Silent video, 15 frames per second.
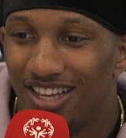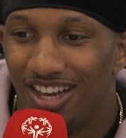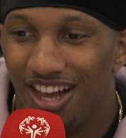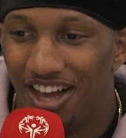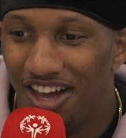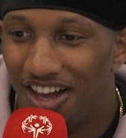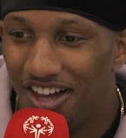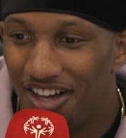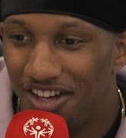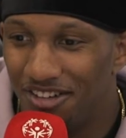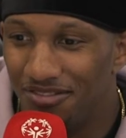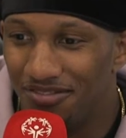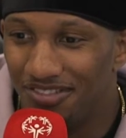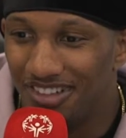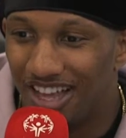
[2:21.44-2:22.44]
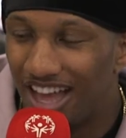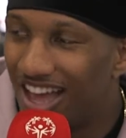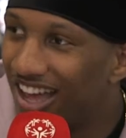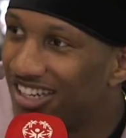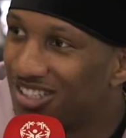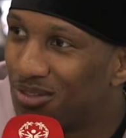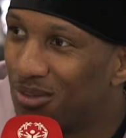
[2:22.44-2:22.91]

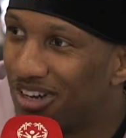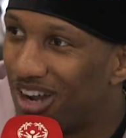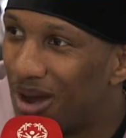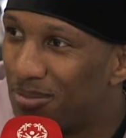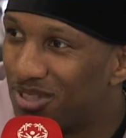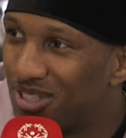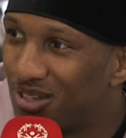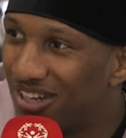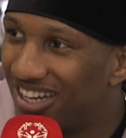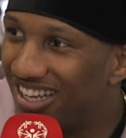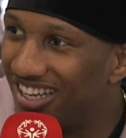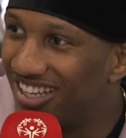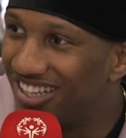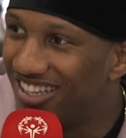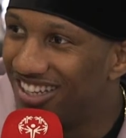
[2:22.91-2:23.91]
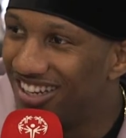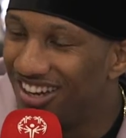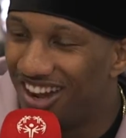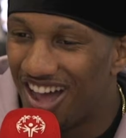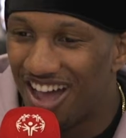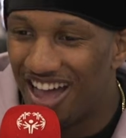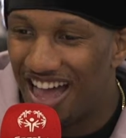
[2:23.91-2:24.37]
I just want the opportunity. You
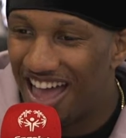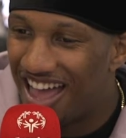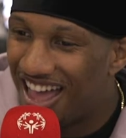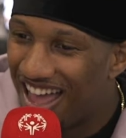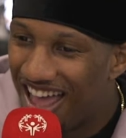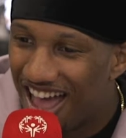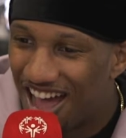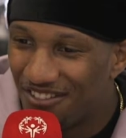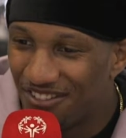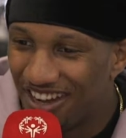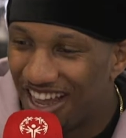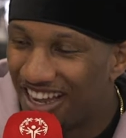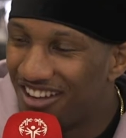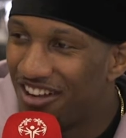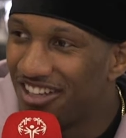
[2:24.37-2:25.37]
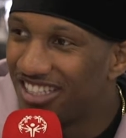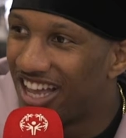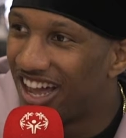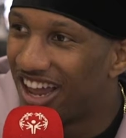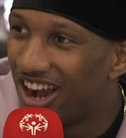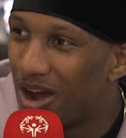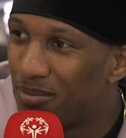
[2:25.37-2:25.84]
know, I feel like as long as
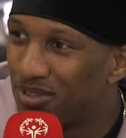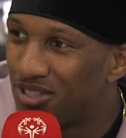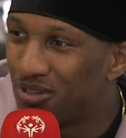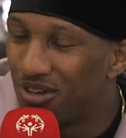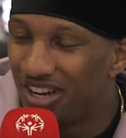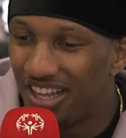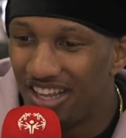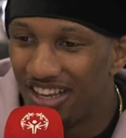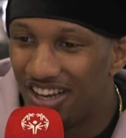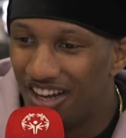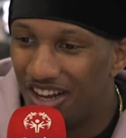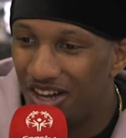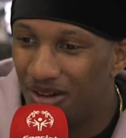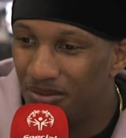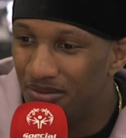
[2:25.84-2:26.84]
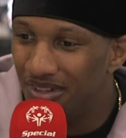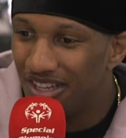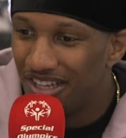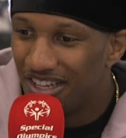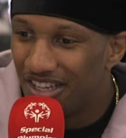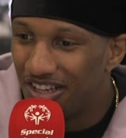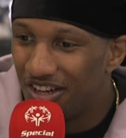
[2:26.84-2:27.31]
I got the opportunity, I'll
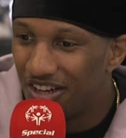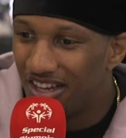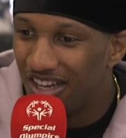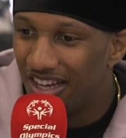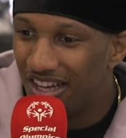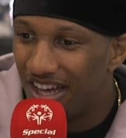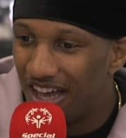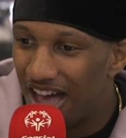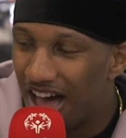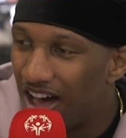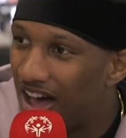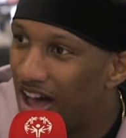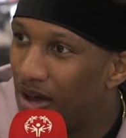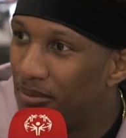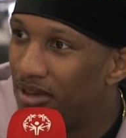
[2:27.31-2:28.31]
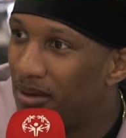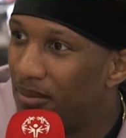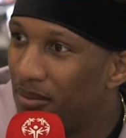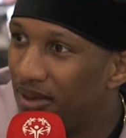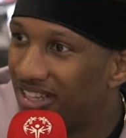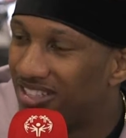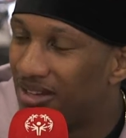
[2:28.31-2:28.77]
be able
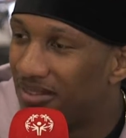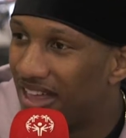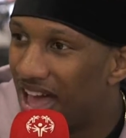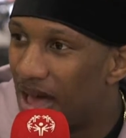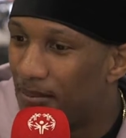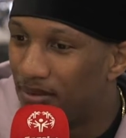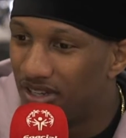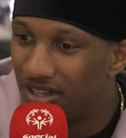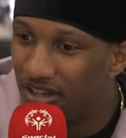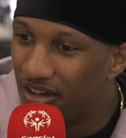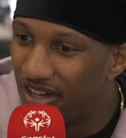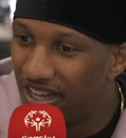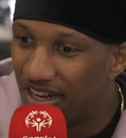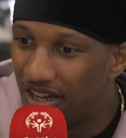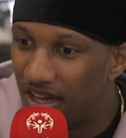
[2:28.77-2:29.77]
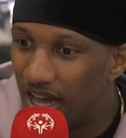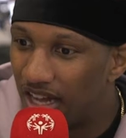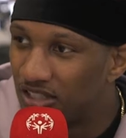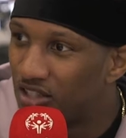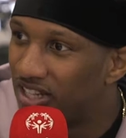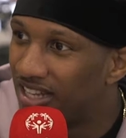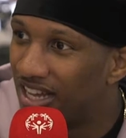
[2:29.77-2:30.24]
to make something happen. You know, and I
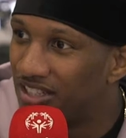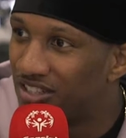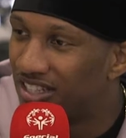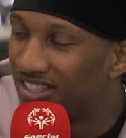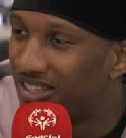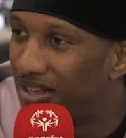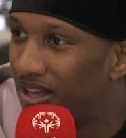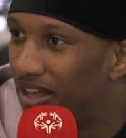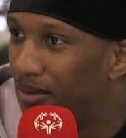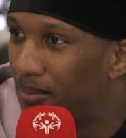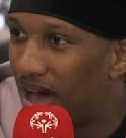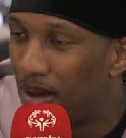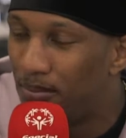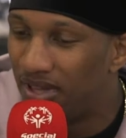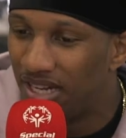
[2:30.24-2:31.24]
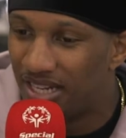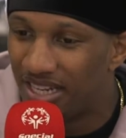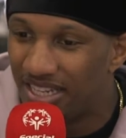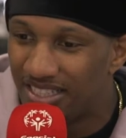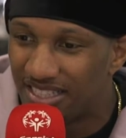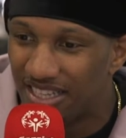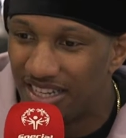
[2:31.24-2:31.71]
trust in my
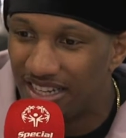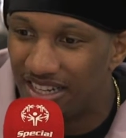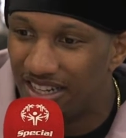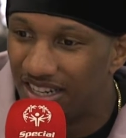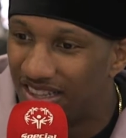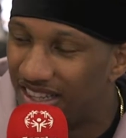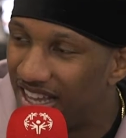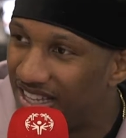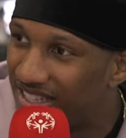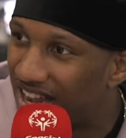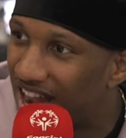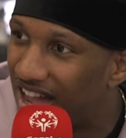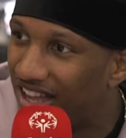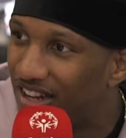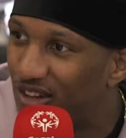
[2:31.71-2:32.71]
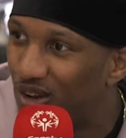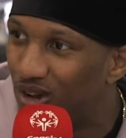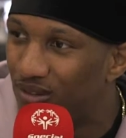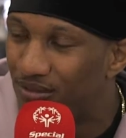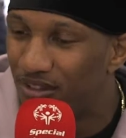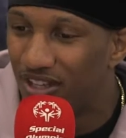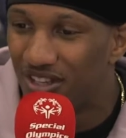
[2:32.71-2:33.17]
abilities and the things that I can do on
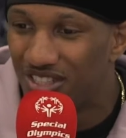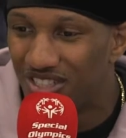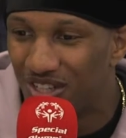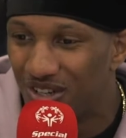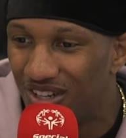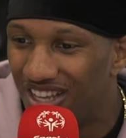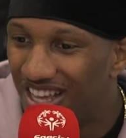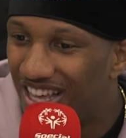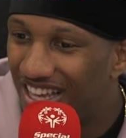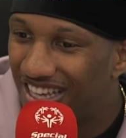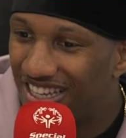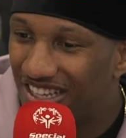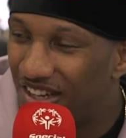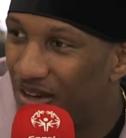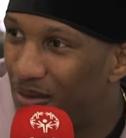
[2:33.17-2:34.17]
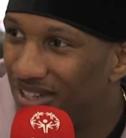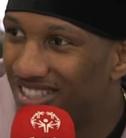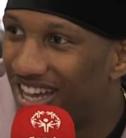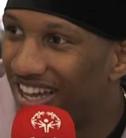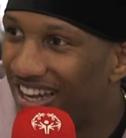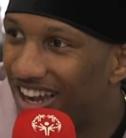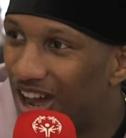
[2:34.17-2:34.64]
the field. So once
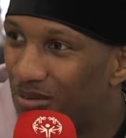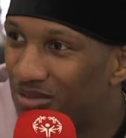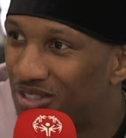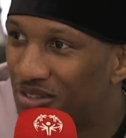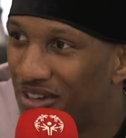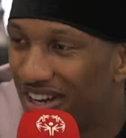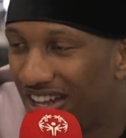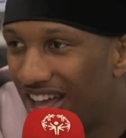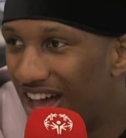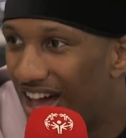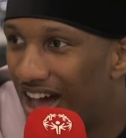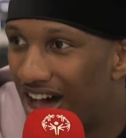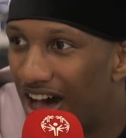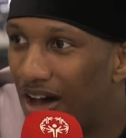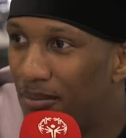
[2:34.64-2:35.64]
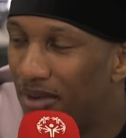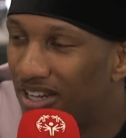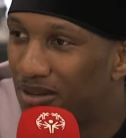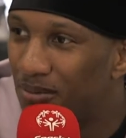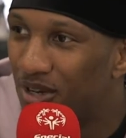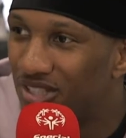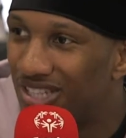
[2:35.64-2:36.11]
I get the opportunity, I'll make
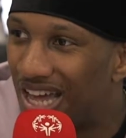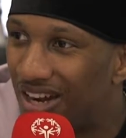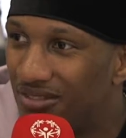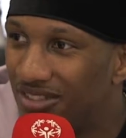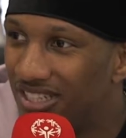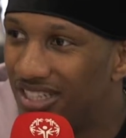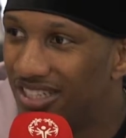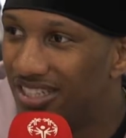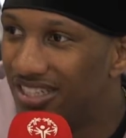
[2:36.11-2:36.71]
the most out of it.